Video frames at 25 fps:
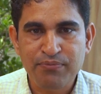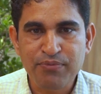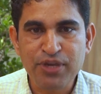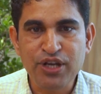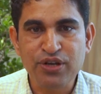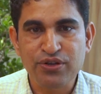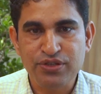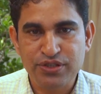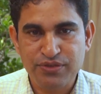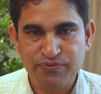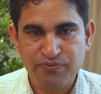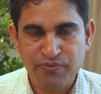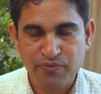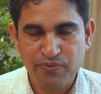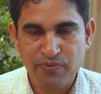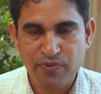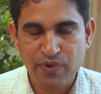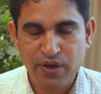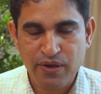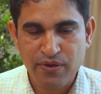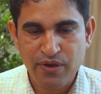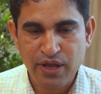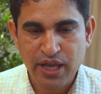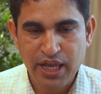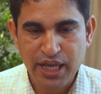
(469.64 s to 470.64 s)
Because
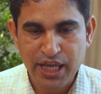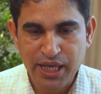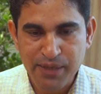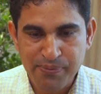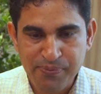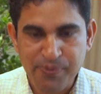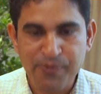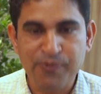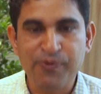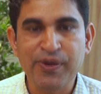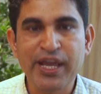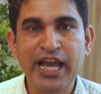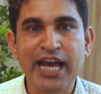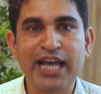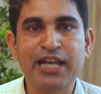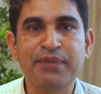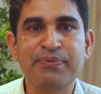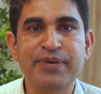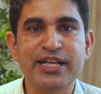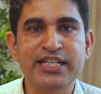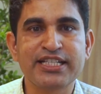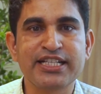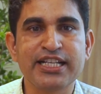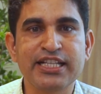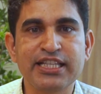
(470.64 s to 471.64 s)
if we are
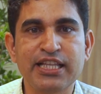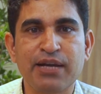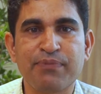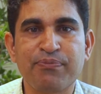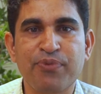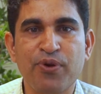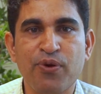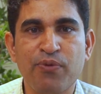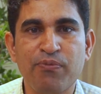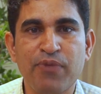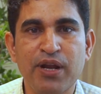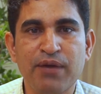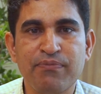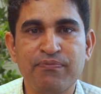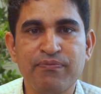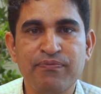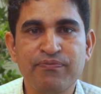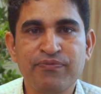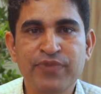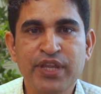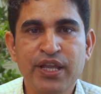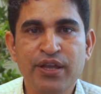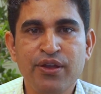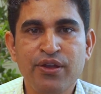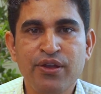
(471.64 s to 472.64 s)
facing the
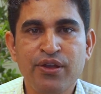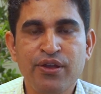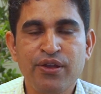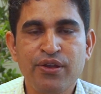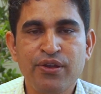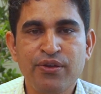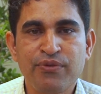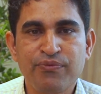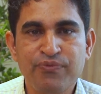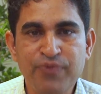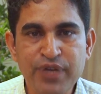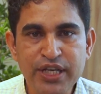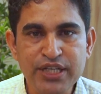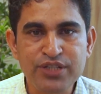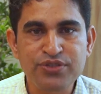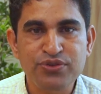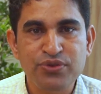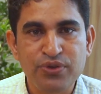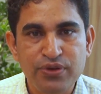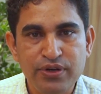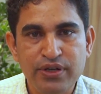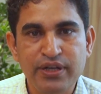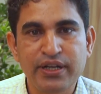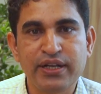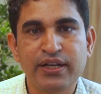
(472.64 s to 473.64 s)
problem, we
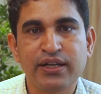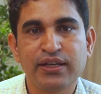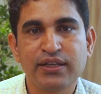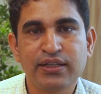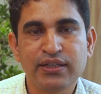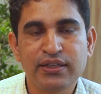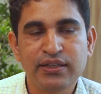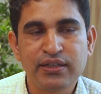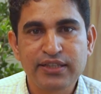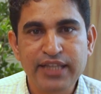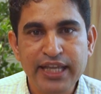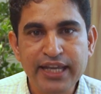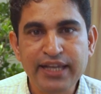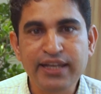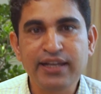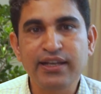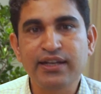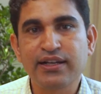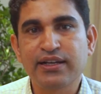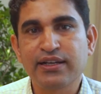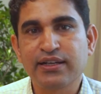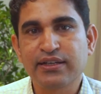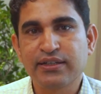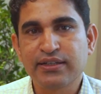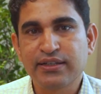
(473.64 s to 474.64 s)
should
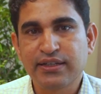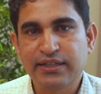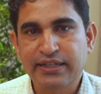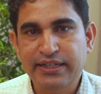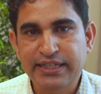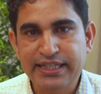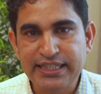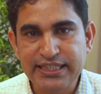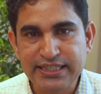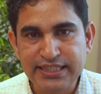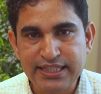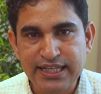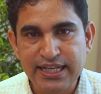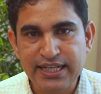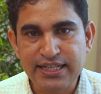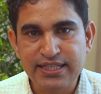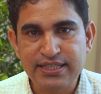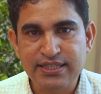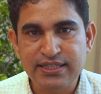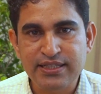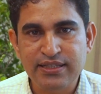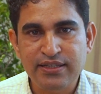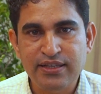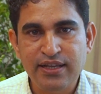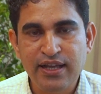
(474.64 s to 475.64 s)
think,
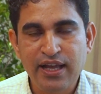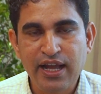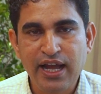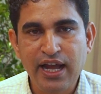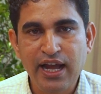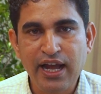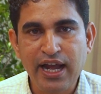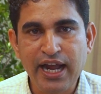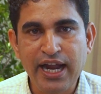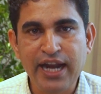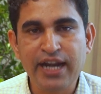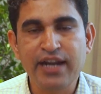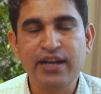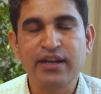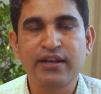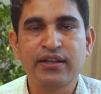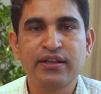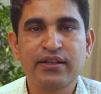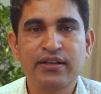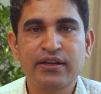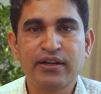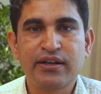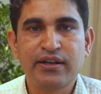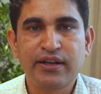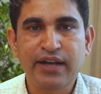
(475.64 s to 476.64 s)
discuss
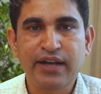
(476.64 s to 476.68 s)
and